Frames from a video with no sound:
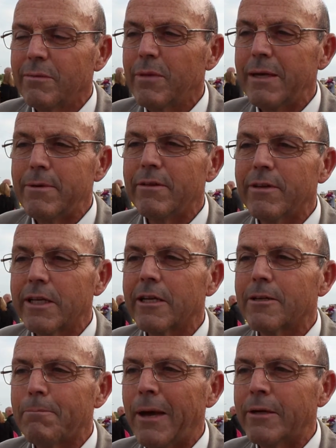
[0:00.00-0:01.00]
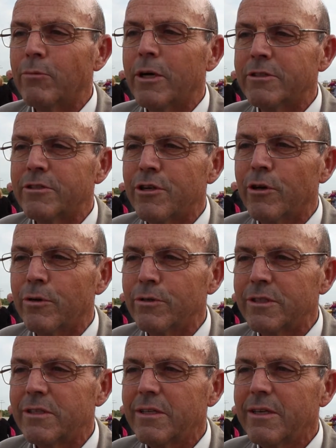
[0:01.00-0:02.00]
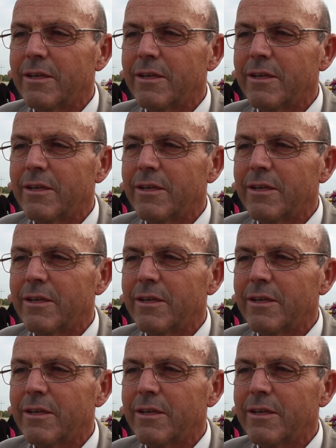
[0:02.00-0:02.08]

maybe even get to pet one's nose.